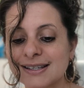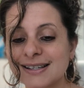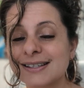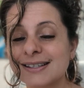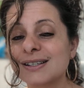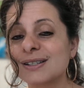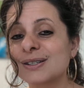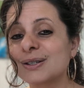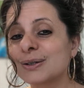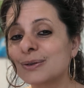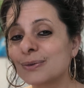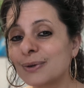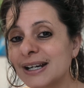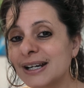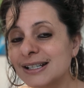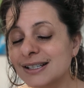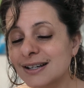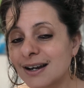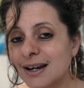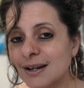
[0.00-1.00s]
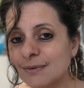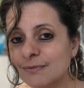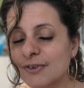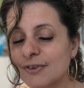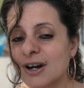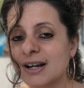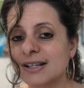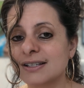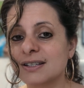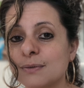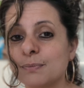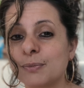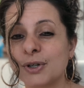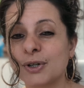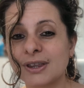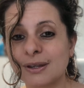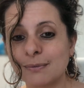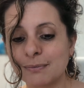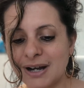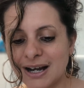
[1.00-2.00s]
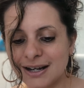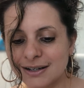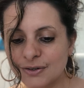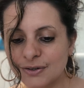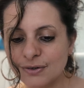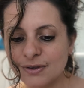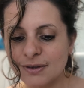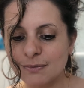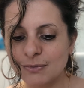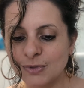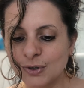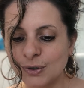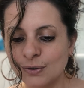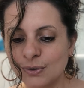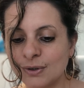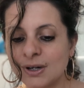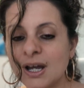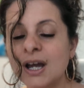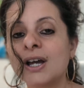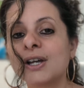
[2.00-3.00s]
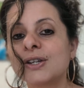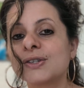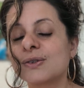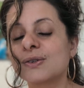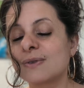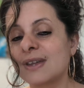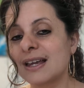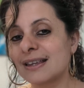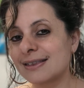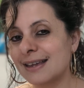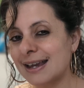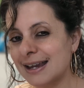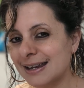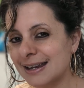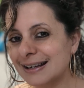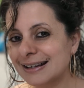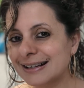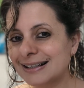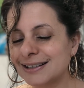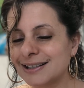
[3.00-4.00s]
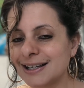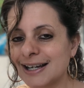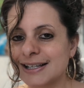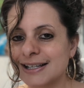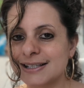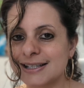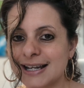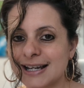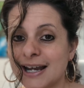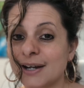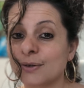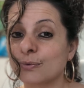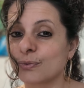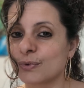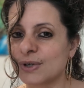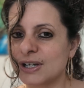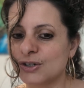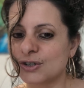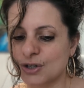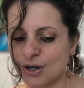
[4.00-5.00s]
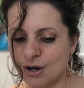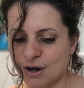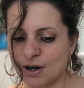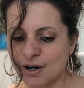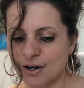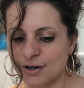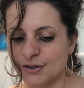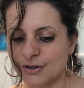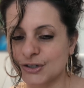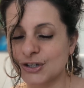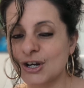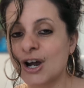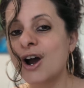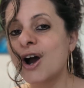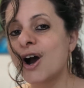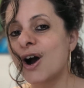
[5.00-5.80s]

this is a great time for to put them under the moon so that they can cleanse and recharge.